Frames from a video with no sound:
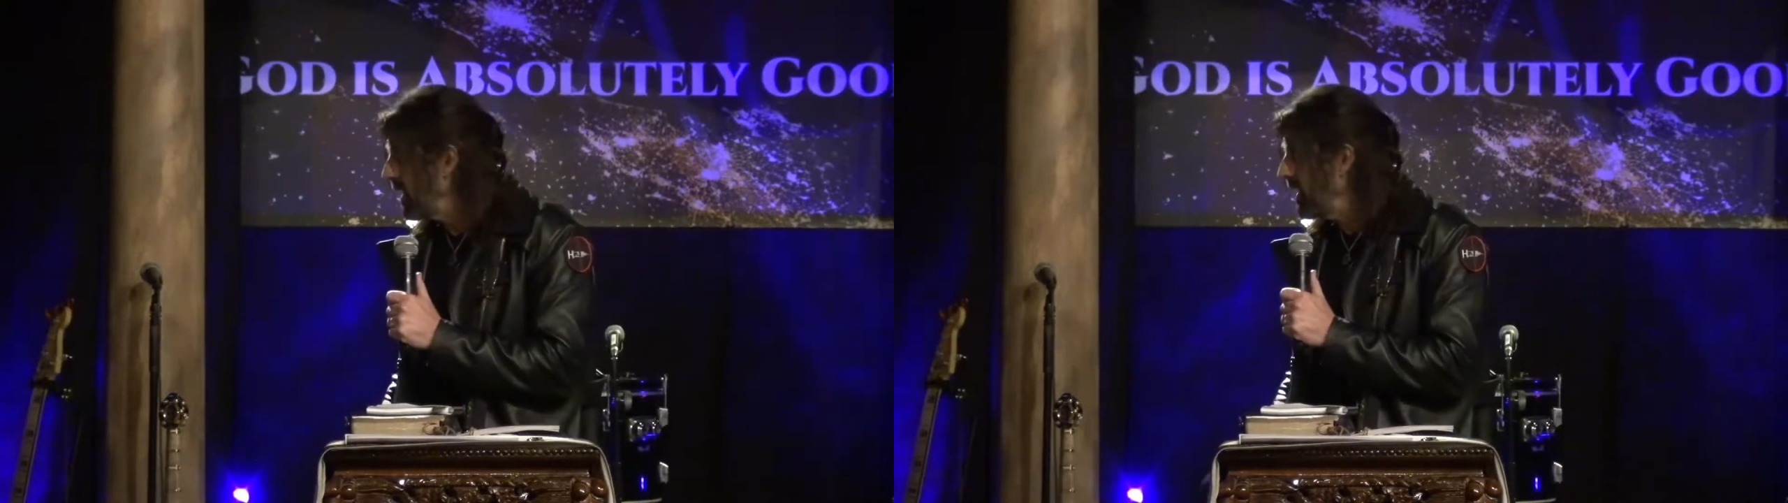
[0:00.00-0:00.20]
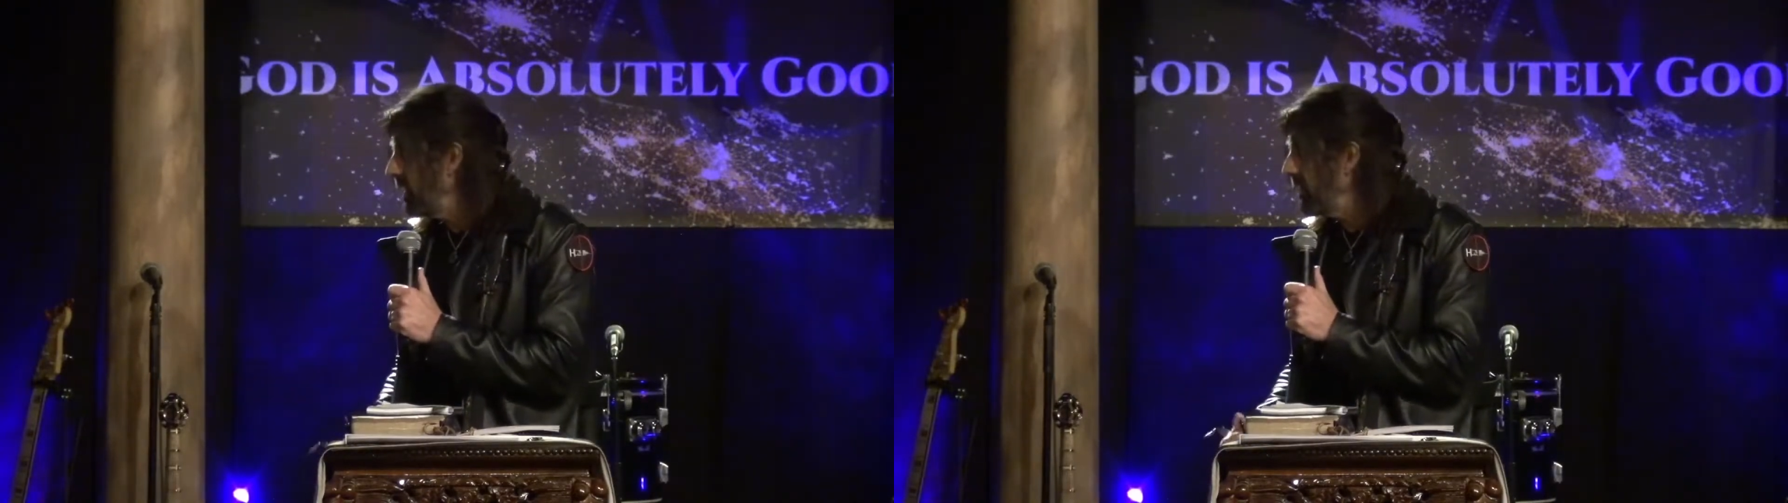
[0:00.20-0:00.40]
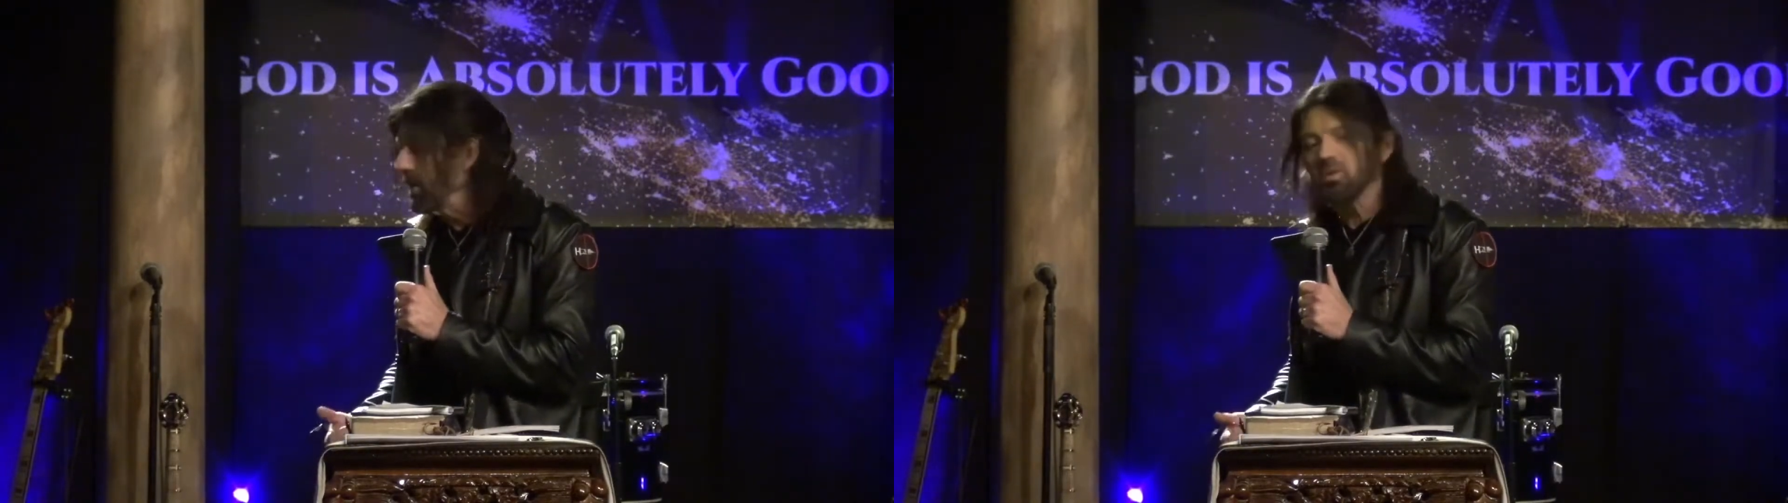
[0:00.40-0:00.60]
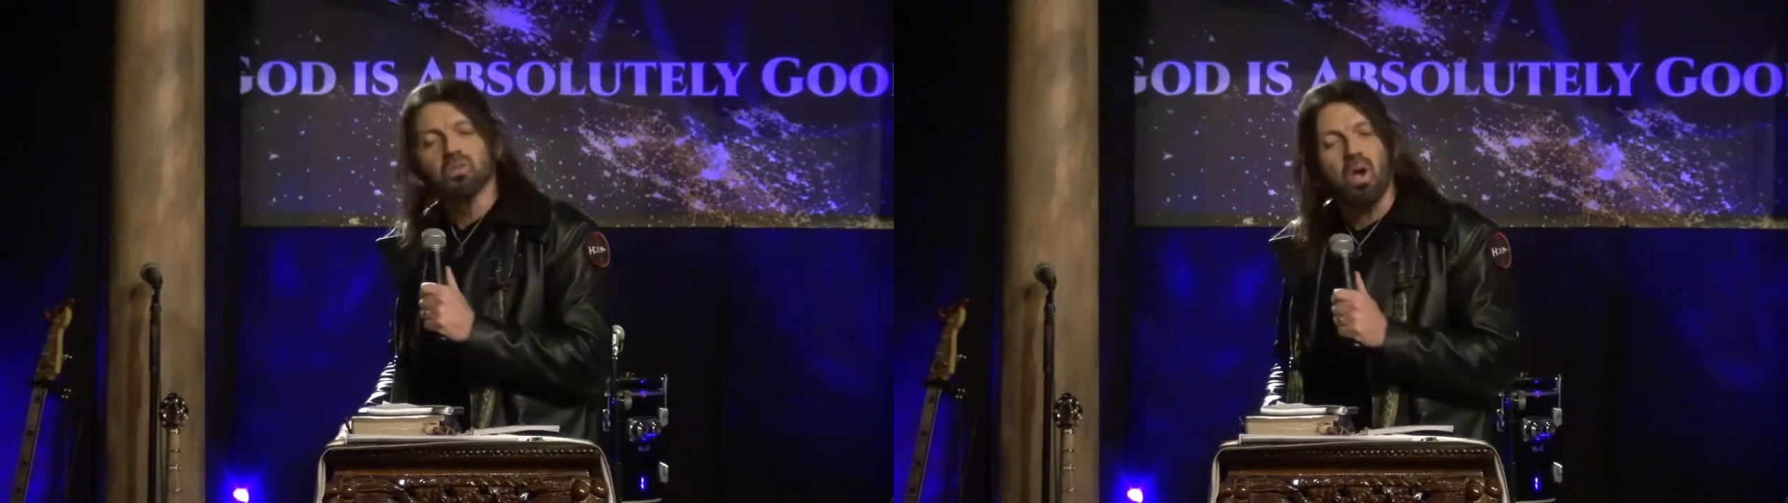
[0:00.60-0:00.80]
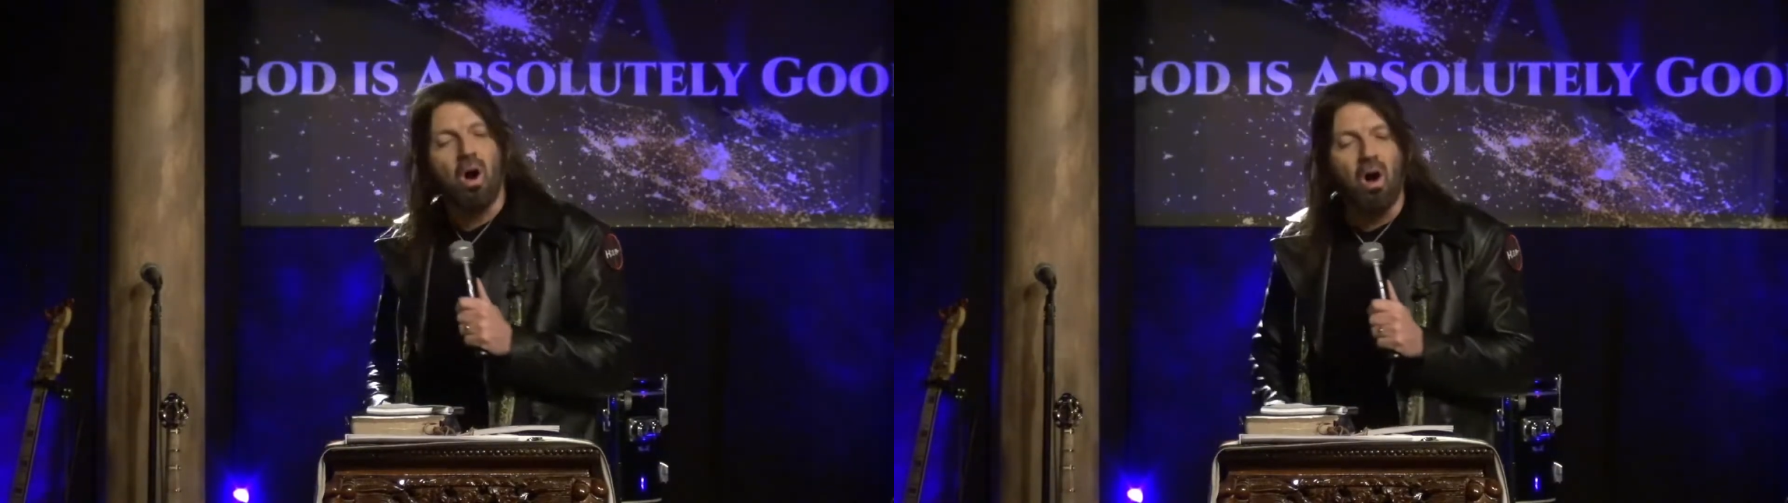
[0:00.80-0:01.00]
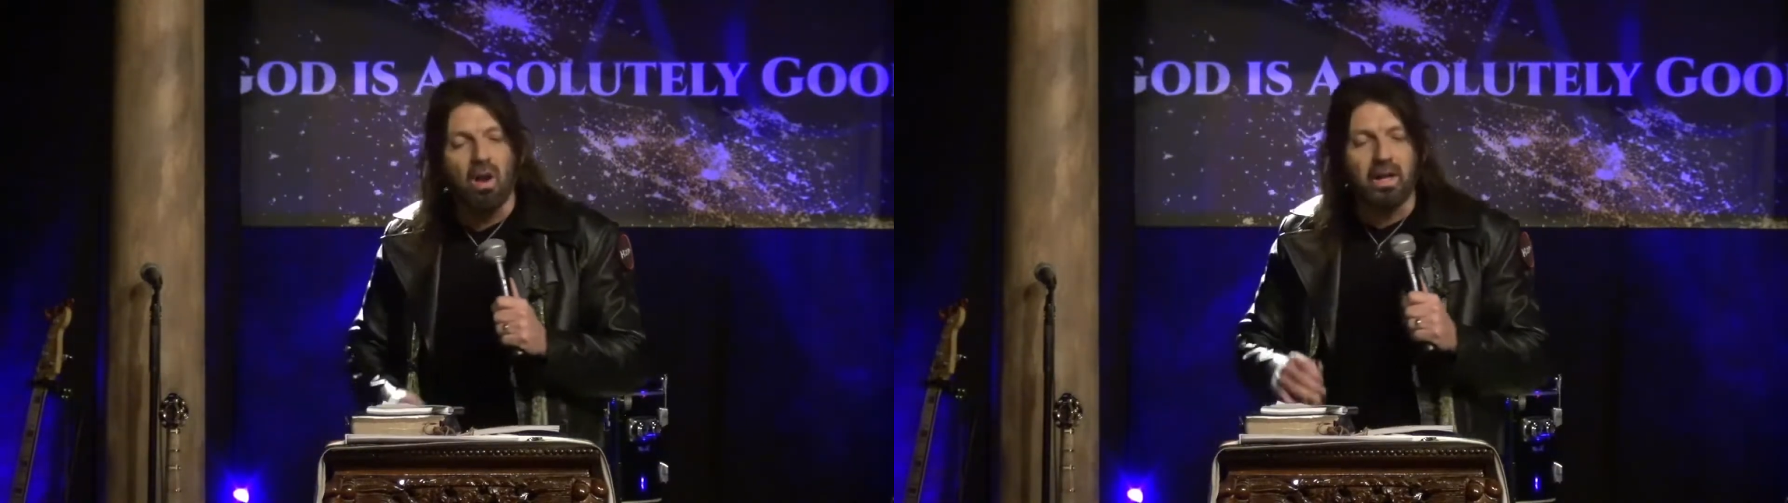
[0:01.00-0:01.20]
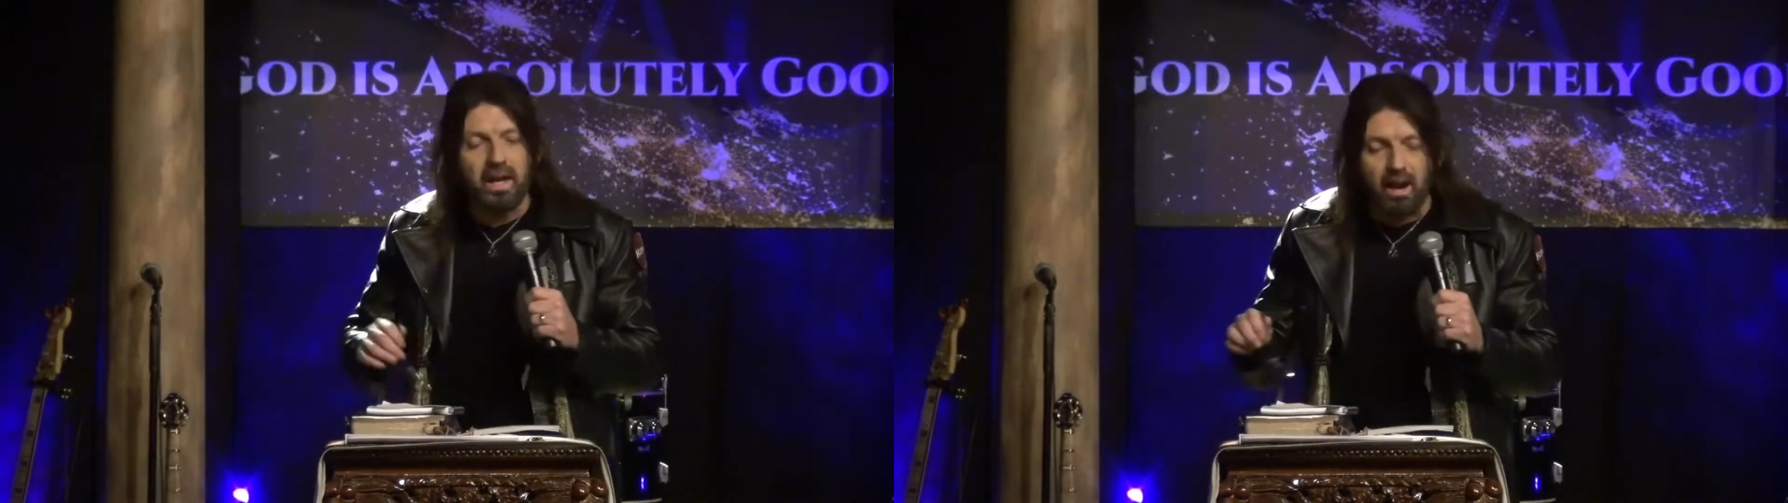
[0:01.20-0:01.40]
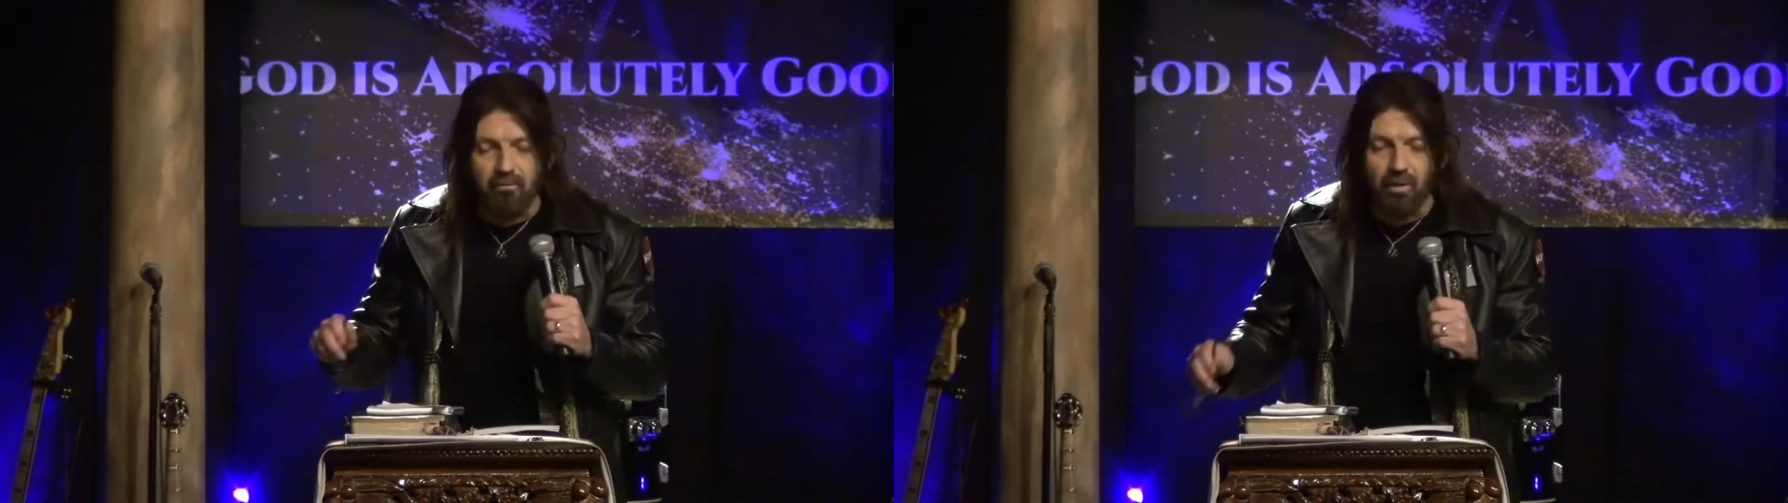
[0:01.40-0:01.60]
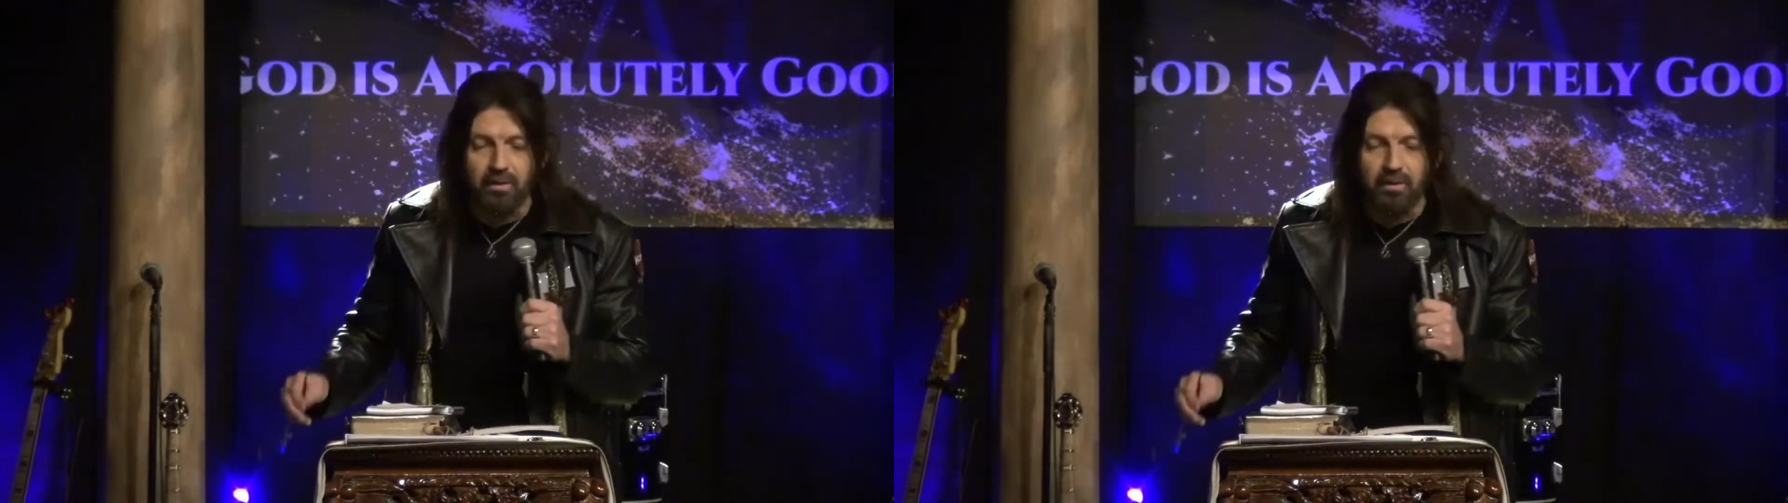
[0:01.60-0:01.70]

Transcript: This is all a carefully